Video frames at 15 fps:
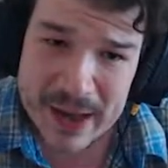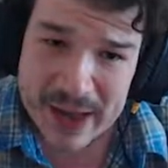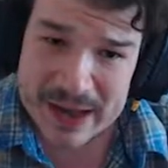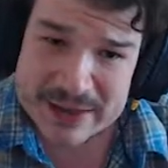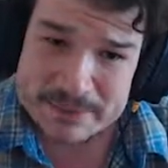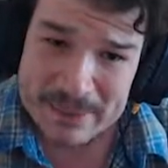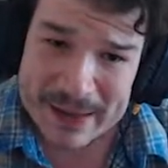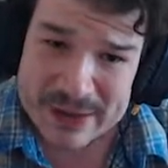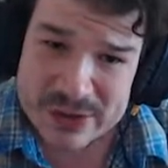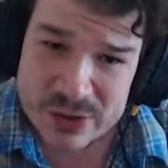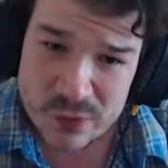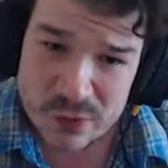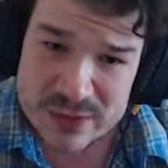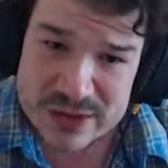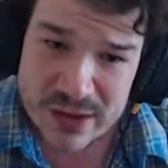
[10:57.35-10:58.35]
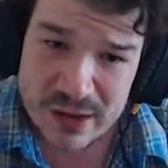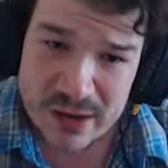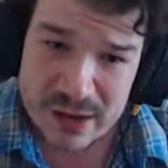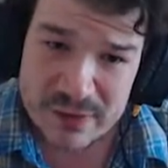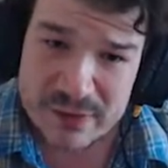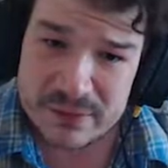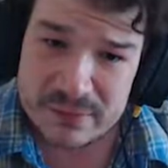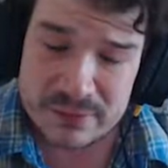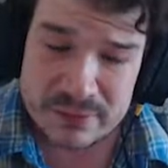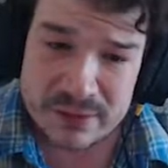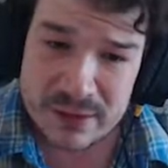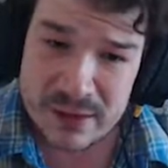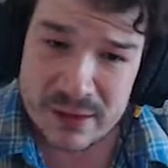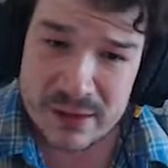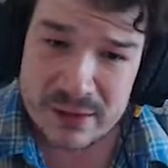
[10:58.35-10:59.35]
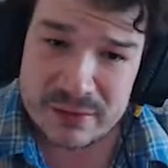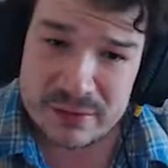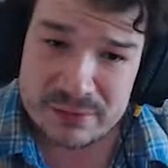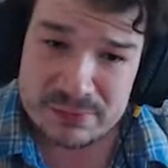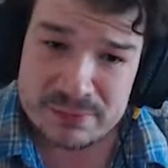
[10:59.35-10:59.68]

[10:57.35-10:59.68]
His mentals are the